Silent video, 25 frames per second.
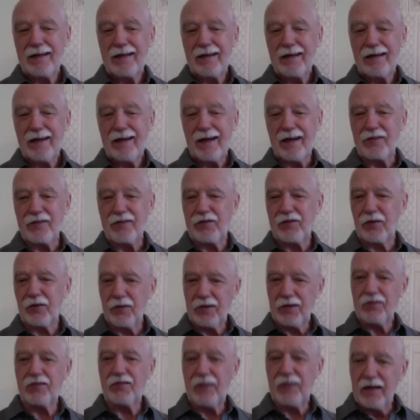And so
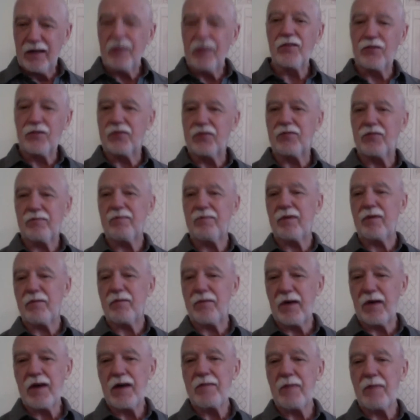this is
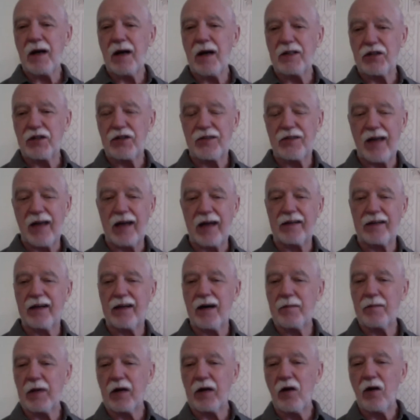very much that
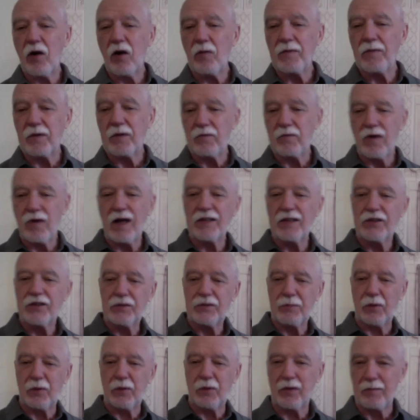coming home that Ranj
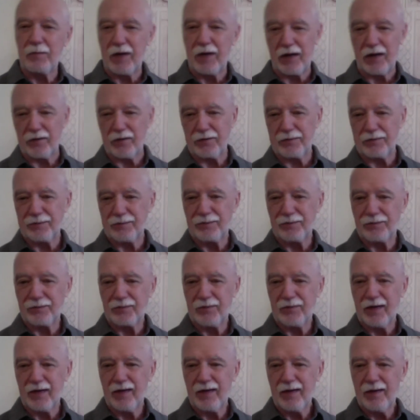spoke about.
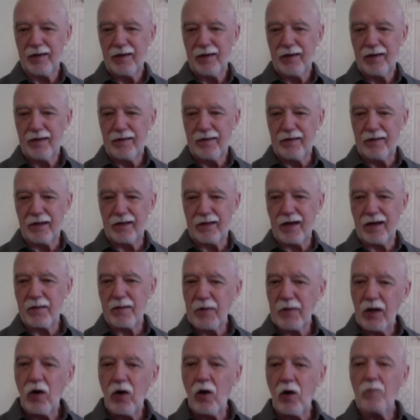The
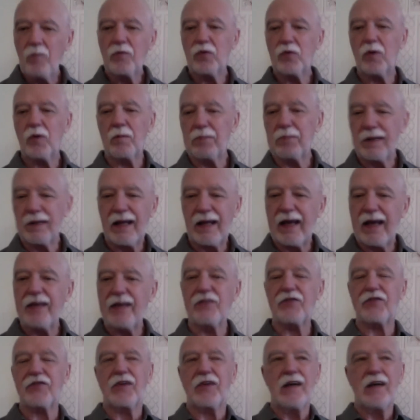coming home to a
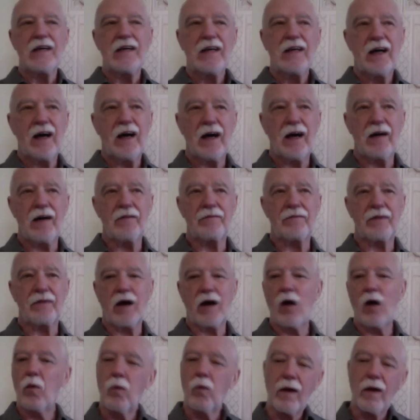place of
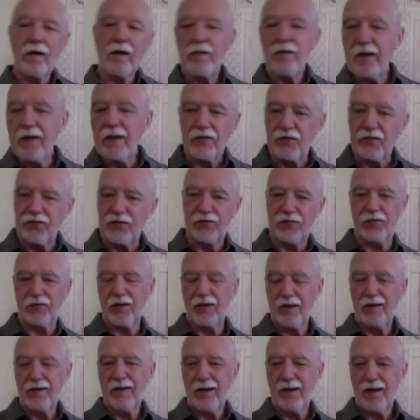awareness
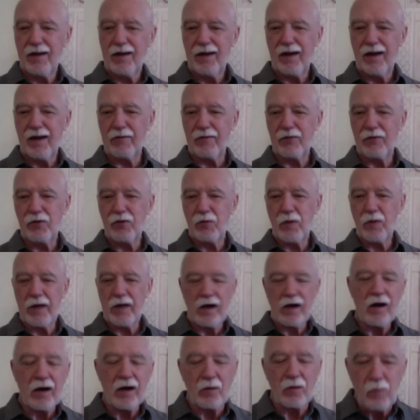of who we
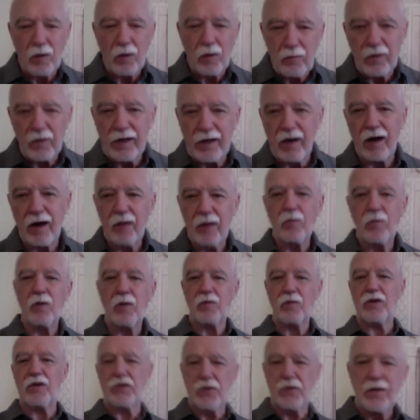are and what we are and what
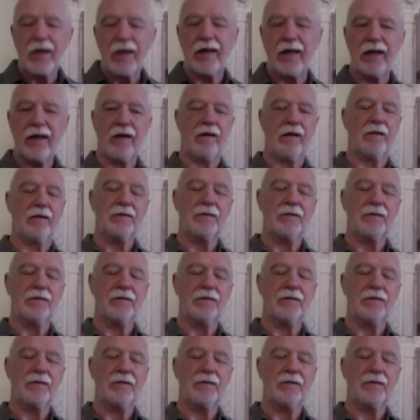we're doing here.